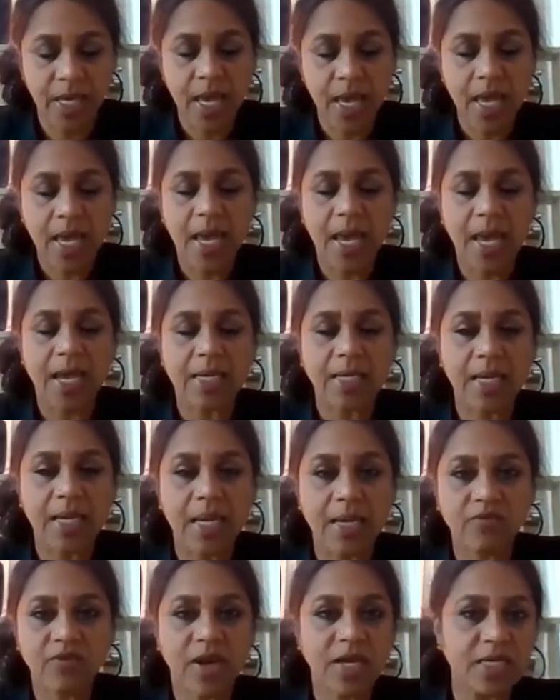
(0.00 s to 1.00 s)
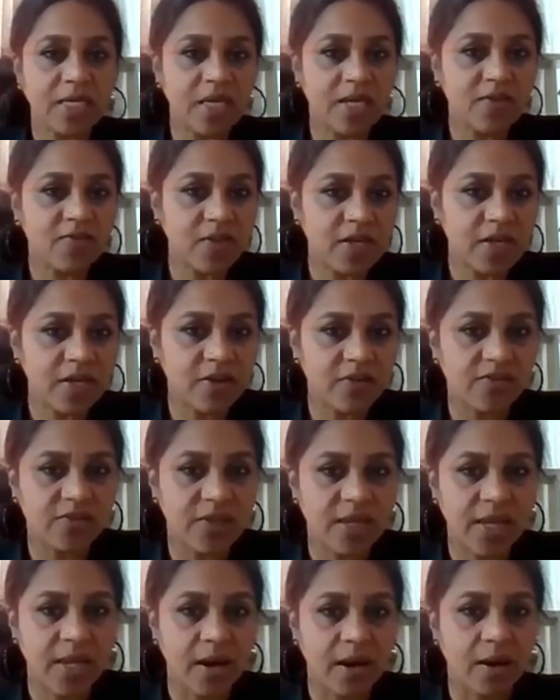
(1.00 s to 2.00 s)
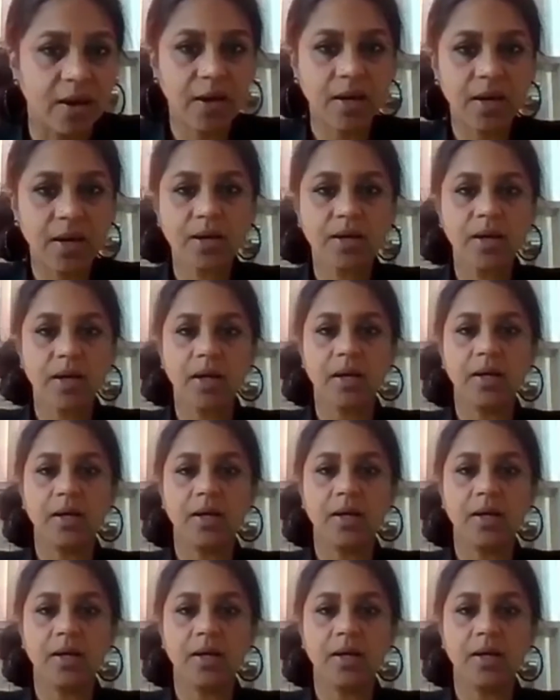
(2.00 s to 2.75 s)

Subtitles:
And in fact, even if they are